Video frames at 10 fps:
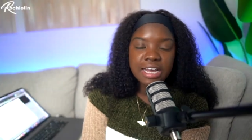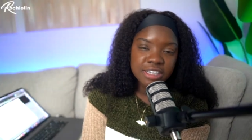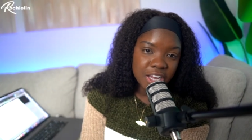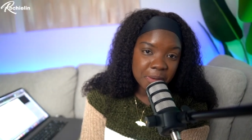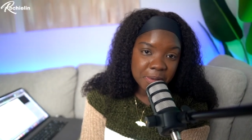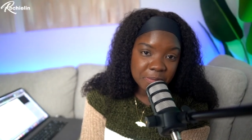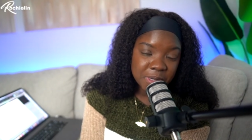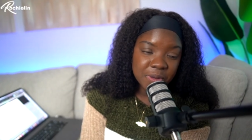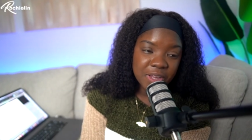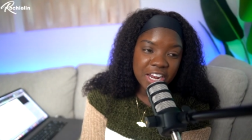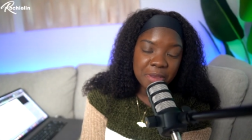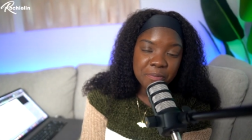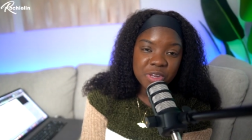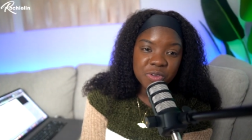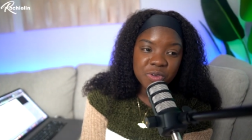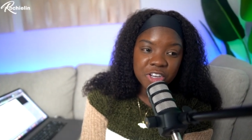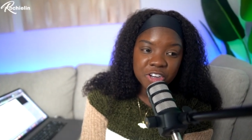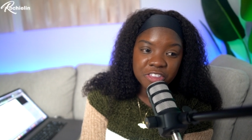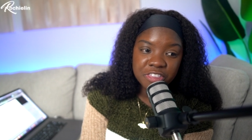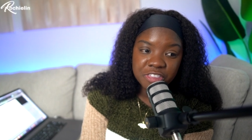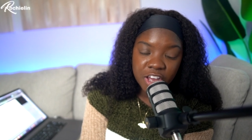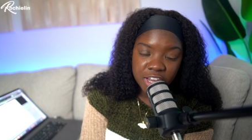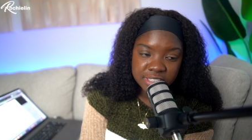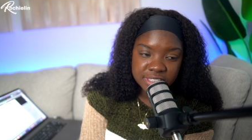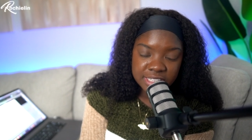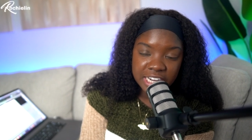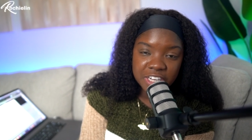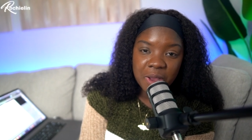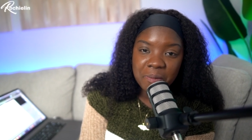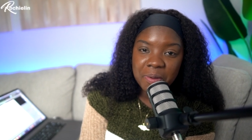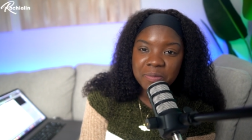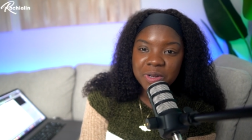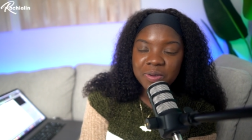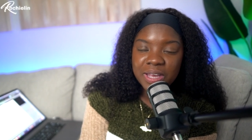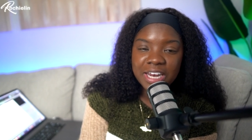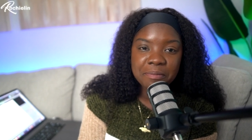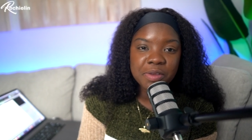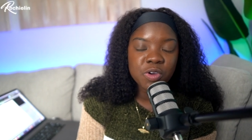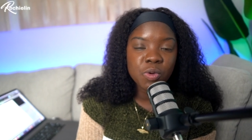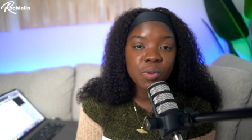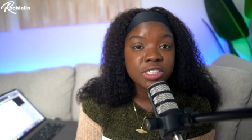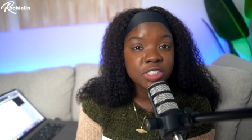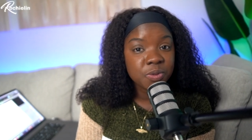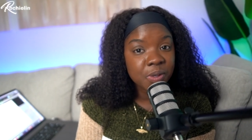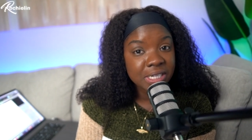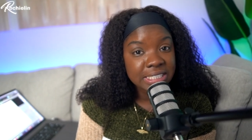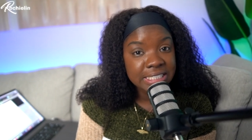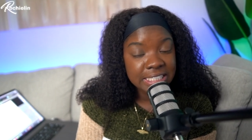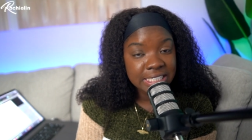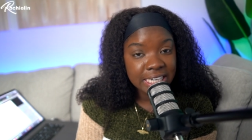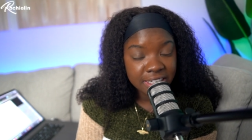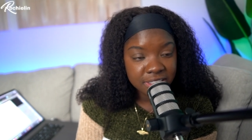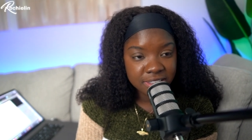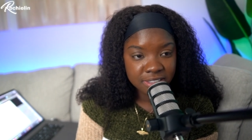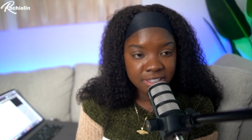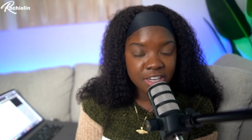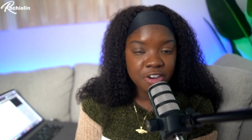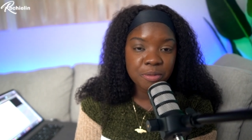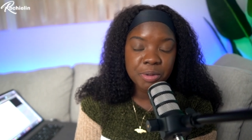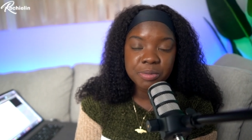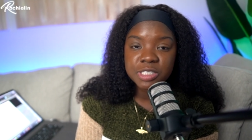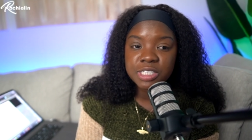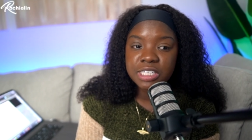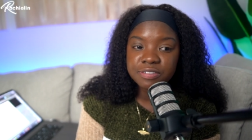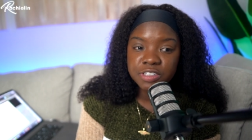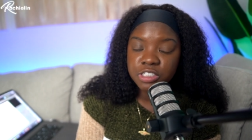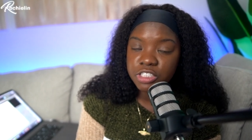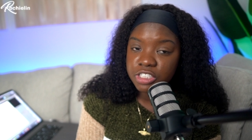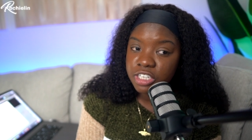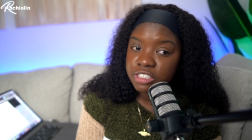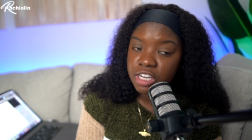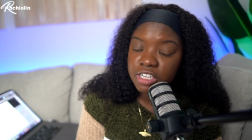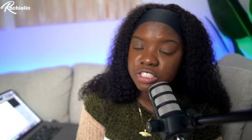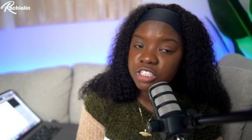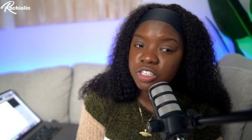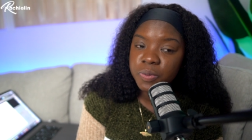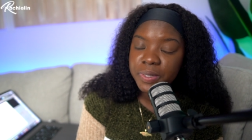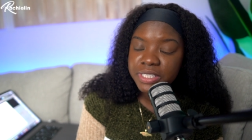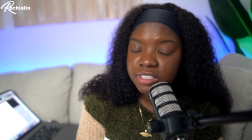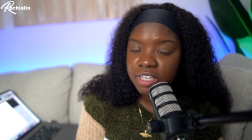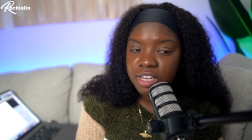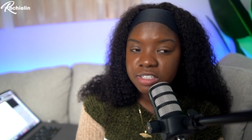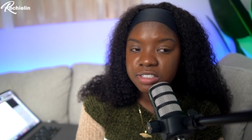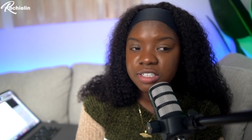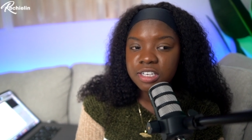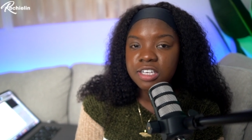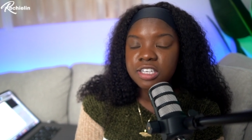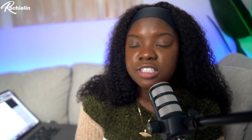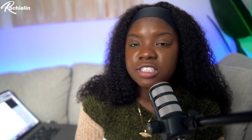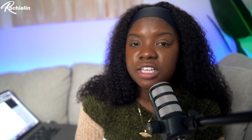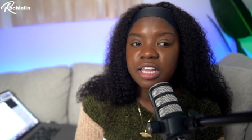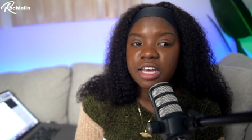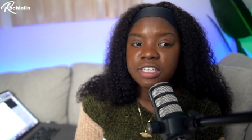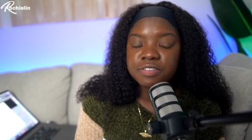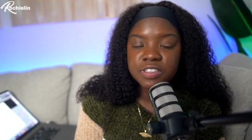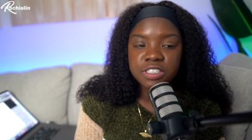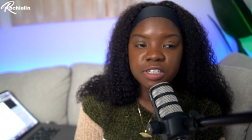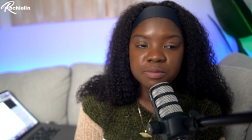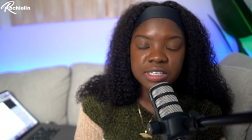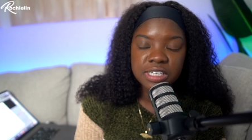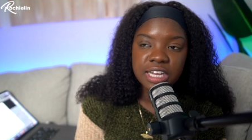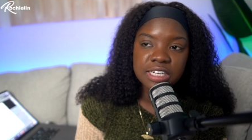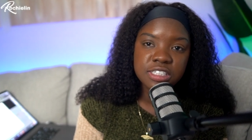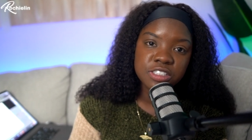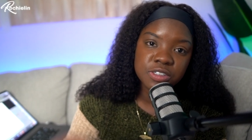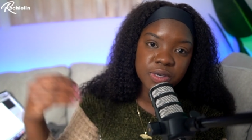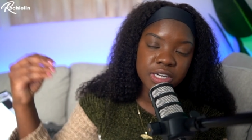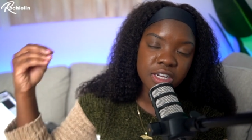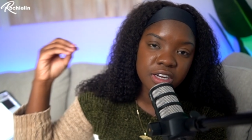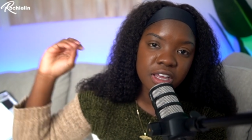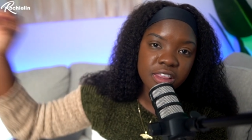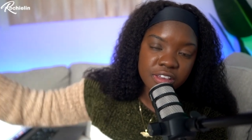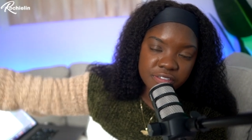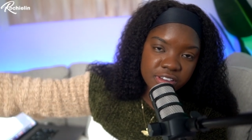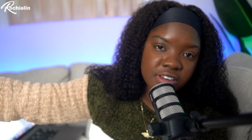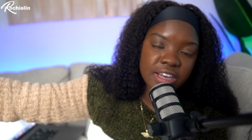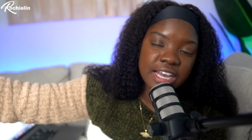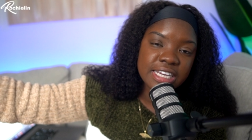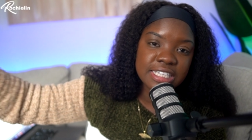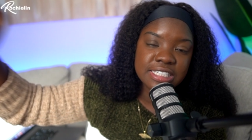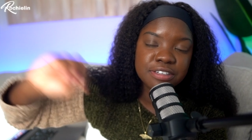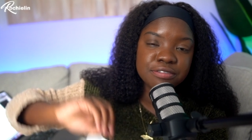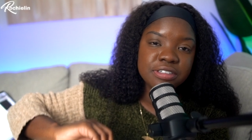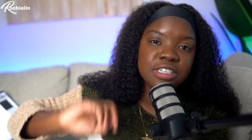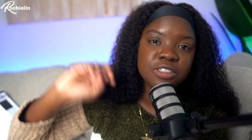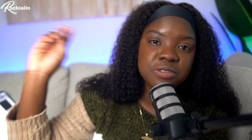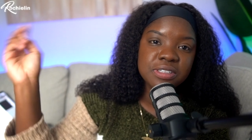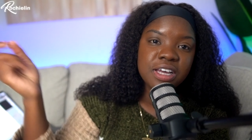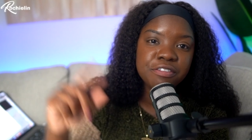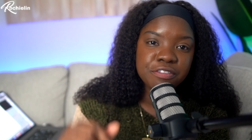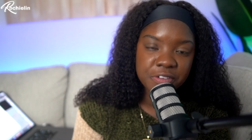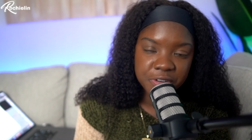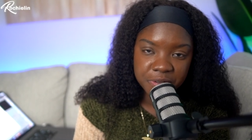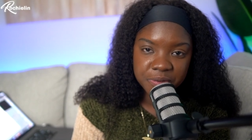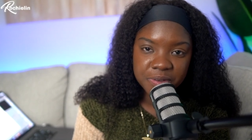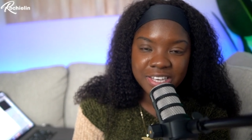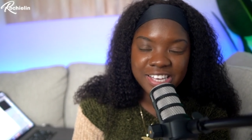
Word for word: And comment below and let me know your thoughts. And comment below and let me know what you want to see next. Remember to leave your suggestions, your questions, so that if it's something that needs to go in another video, I can definitely do that for you.